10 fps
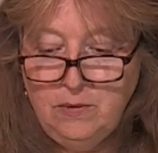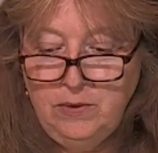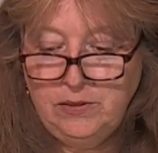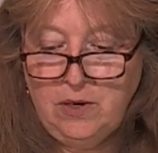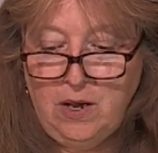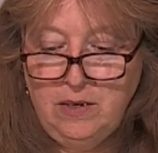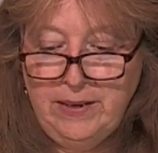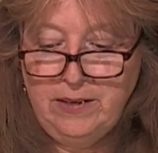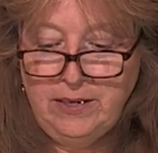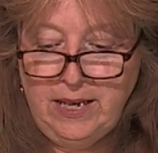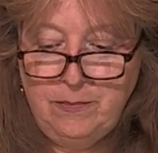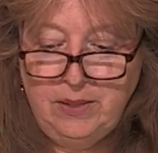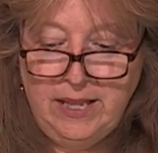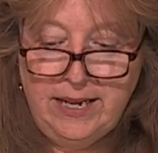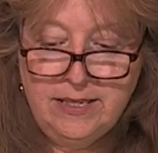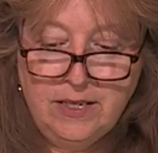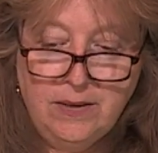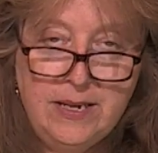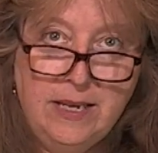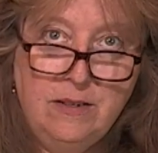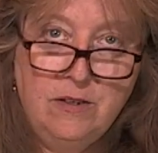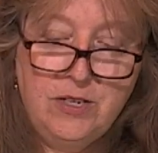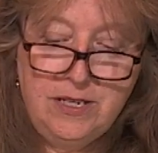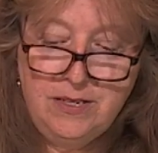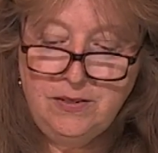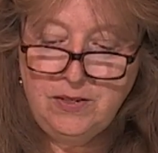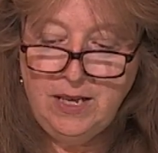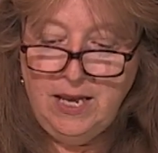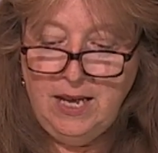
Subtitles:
We'll talk about planetary energies,